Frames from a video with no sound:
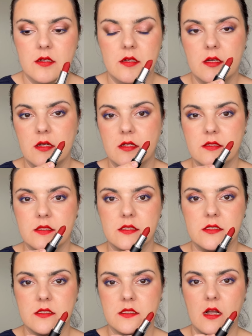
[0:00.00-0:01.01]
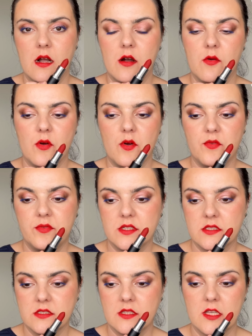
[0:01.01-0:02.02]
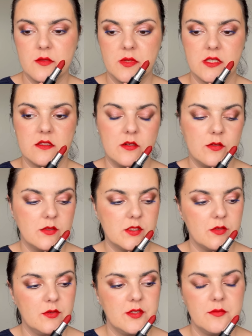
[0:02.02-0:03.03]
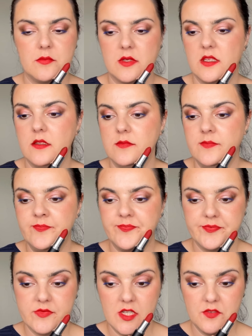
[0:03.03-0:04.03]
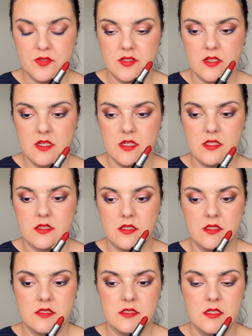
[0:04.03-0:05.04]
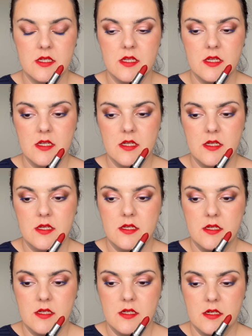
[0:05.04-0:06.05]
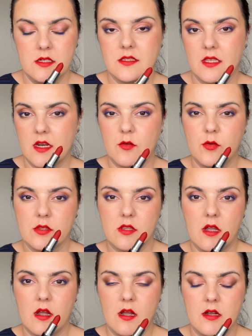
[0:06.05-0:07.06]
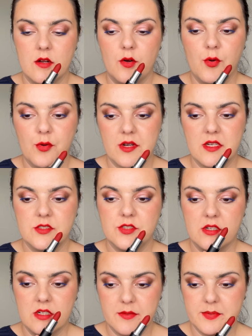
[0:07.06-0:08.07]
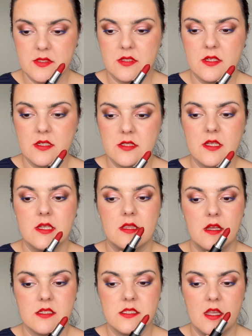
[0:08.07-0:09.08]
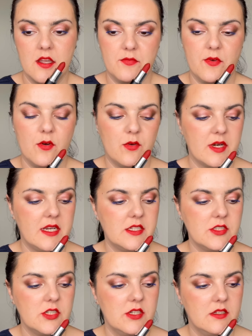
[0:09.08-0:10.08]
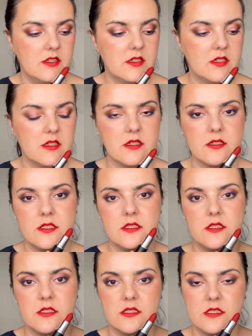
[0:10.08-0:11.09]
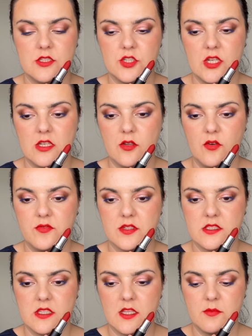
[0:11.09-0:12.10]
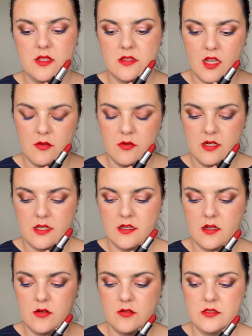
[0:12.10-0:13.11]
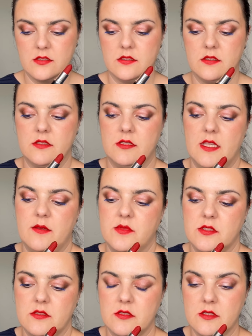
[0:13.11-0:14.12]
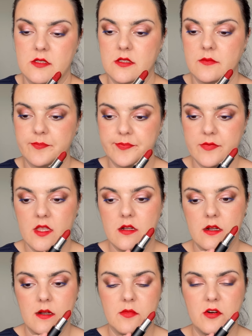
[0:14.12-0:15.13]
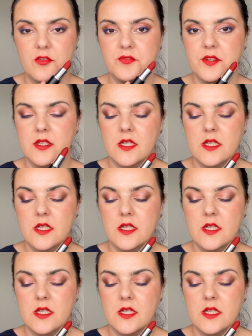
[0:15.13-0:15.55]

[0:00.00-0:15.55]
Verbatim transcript: And this is how Overstatement looks on me. Definitely it is a terracotta orange lipstick. It does have orange. It is in shade Overstatement. I will link all the names above.